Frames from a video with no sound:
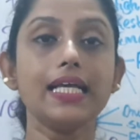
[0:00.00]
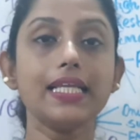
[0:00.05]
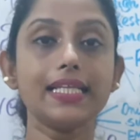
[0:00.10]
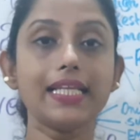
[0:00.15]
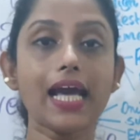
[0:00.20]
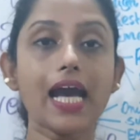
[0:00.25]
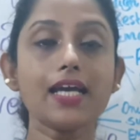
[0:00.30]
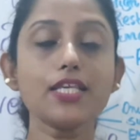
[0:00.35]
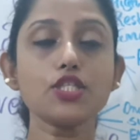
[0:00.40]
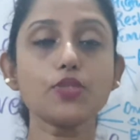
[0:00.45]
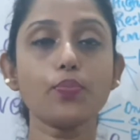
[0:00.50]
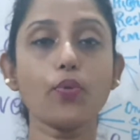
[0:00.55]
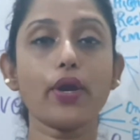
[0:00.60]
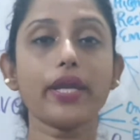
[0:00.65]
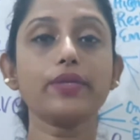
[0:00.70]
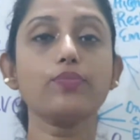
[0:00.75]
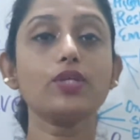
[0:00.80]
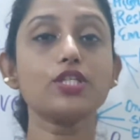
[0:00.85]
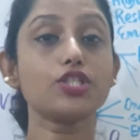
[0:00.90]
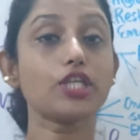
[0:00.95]
Last
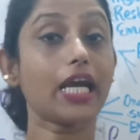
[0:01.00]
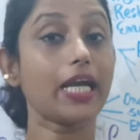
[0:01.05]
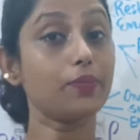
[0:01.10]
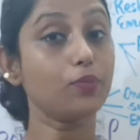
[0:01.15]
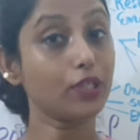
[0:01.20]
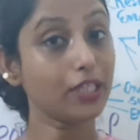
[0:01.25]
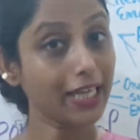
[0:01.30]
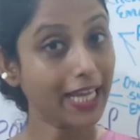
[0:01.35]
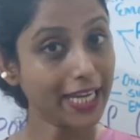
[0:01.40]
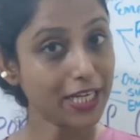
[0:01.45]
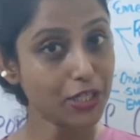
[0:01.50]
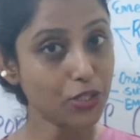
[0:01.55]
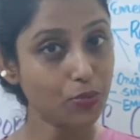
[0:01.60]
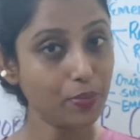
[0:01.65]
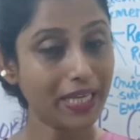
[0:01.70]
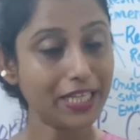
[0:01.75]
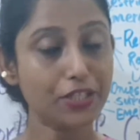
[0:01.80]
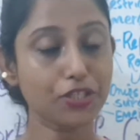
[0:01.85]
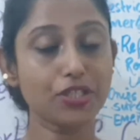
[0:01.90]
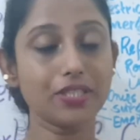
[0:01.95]
point which I would like to
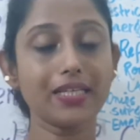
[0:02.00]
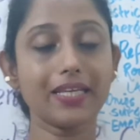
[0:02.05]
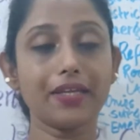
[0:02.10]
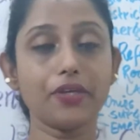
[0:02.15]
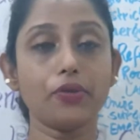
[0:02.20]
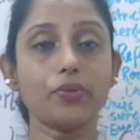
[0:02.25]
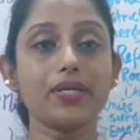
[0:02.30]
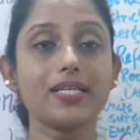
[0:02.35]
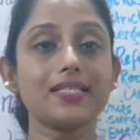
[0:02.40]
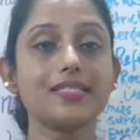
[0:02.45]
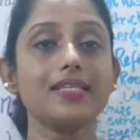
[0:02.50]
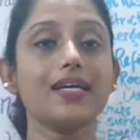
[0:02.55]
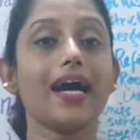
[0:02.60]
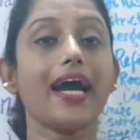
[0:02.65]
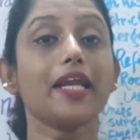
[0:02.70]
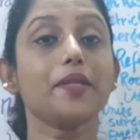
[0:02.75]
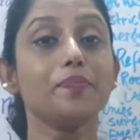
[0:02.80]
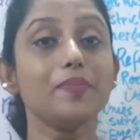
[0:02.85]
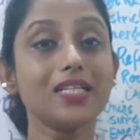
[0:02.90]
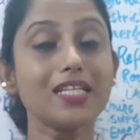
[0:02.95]
mention here is
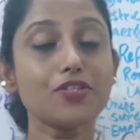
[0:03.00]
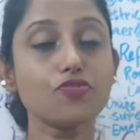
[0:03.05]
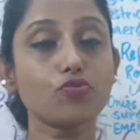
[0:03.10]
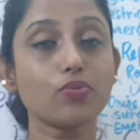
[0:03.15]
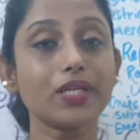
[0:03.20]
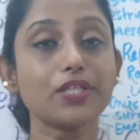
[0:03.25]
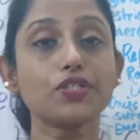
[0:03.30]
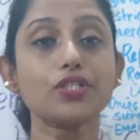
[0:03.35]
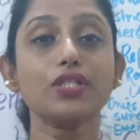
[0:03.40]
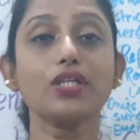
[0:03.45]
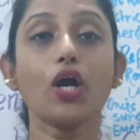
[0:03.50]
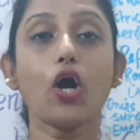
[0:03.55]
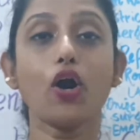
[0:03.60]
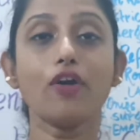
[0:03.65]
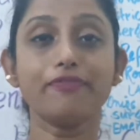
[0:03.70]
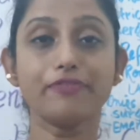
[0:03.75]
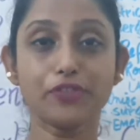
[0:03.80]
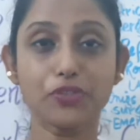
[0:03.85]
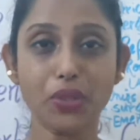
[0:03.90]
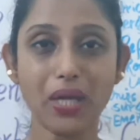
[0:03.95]
administration
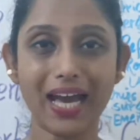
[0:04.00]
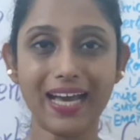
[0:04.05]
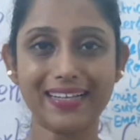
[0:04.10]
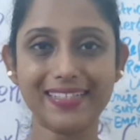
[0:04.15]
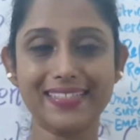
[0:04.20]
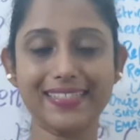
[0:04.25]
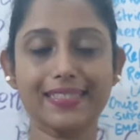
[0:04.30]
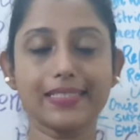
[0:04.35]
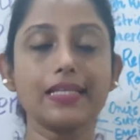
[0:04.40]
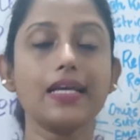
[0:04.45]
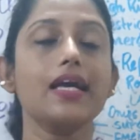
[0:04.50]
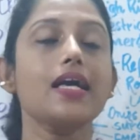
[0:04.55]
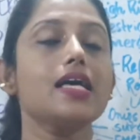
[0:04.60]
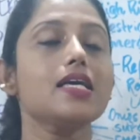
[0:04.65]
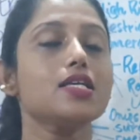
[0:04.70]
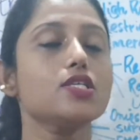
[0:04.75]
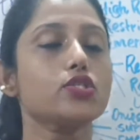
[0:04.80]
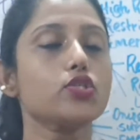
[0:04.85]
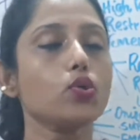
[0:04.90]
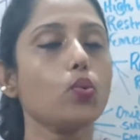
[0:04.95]
of drugs.
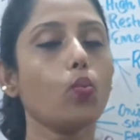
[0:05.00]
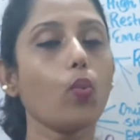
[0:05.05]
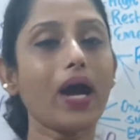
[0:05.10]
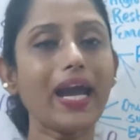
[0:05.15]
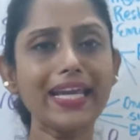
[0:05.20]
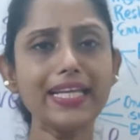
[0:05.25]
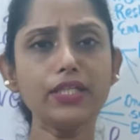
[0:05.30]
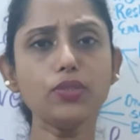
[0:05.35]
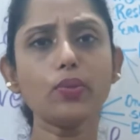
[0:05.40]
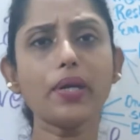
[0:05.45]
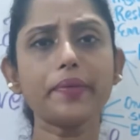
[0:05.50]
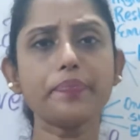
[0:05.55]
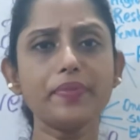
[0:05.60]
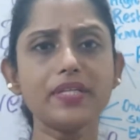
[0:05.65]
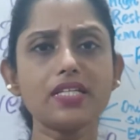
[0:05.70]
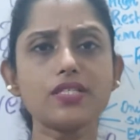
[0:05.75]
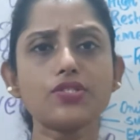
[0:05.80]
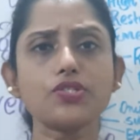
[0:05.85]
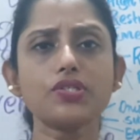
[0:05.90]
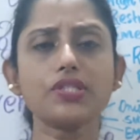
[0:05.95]
So while you
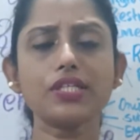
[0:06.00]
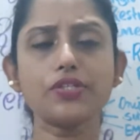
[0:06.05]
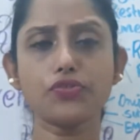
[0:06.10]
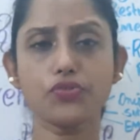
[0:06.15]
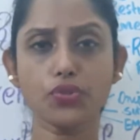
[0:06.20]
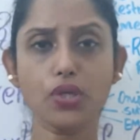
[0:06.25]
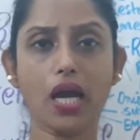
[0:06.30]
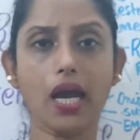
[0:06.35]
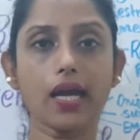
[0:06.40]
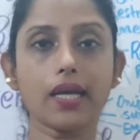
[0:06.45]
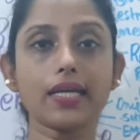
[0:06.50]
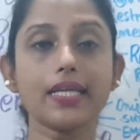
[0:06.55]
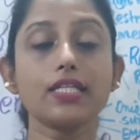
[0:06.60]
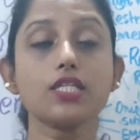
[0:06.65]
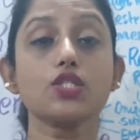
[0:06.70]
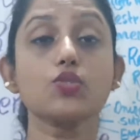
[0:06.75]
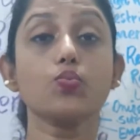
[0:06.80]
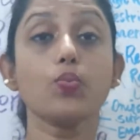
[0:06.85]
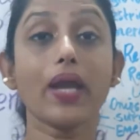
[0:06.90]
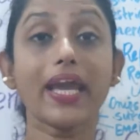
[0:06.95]
administer the drug, it
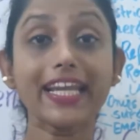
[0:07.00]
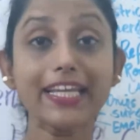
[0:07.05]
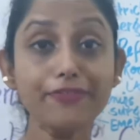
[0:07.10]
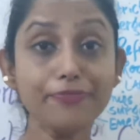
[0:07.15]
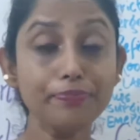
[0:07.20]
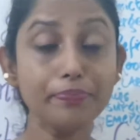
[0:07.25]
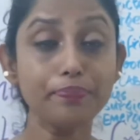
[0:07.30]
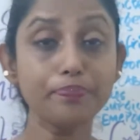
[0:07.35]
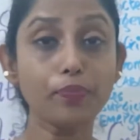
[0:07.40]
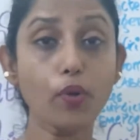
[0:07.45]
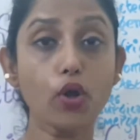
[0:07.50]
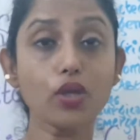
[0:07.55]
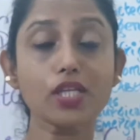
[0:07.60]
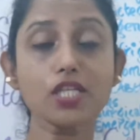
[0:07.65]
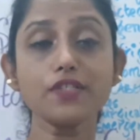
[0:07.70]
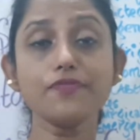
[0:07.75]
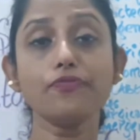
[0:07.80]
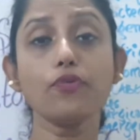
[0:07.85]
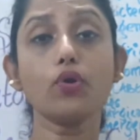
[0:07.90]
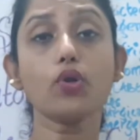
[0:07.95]
is very
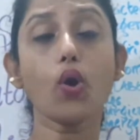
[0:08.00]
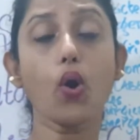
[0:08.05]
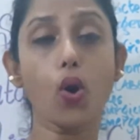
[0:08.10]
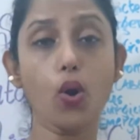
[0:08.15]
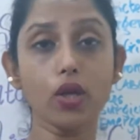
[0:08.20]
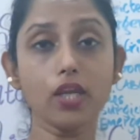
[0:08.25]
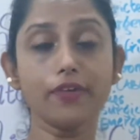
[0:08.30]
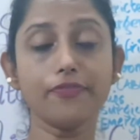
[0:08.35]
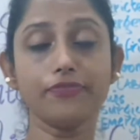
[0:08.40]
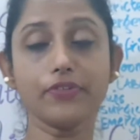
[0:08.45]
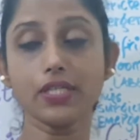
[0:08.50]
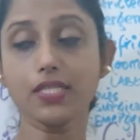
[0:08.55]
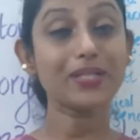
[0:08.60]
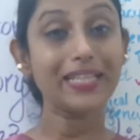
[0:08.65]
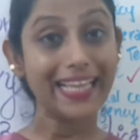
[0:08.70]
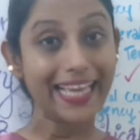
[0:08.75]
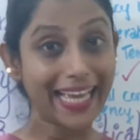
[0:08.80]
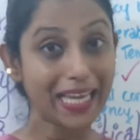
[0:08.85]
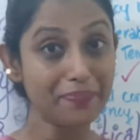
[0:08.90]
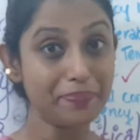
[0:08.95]
important for all of us to
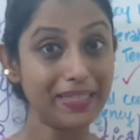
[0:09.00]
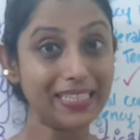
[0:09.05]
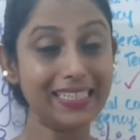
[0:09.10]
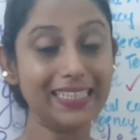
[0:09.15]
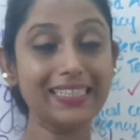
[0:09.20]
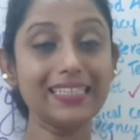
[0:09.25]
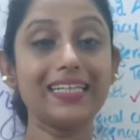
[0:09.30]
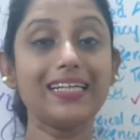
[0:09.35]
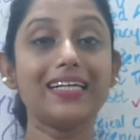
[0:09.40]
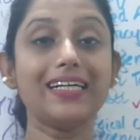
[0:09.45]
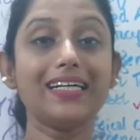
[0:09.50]
label